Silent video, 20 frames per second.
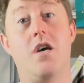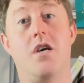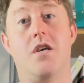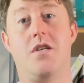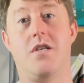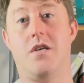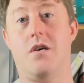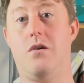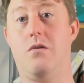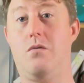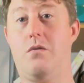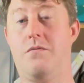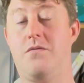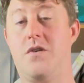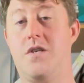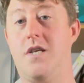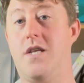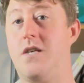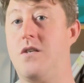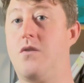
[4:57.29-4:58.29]
So
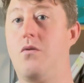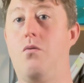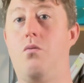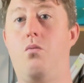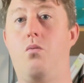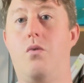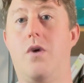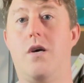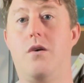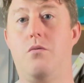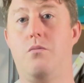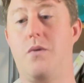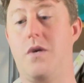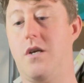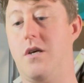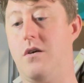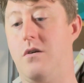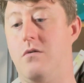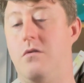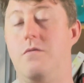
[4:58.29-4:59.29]
obviously that's well
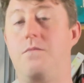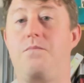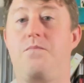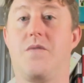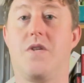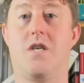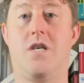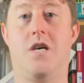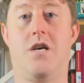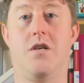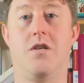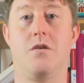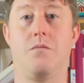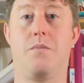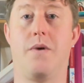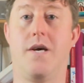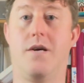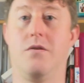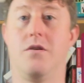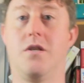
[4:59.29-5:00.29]
below
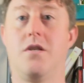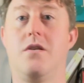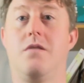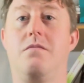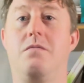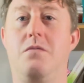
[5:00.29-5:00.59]
£100,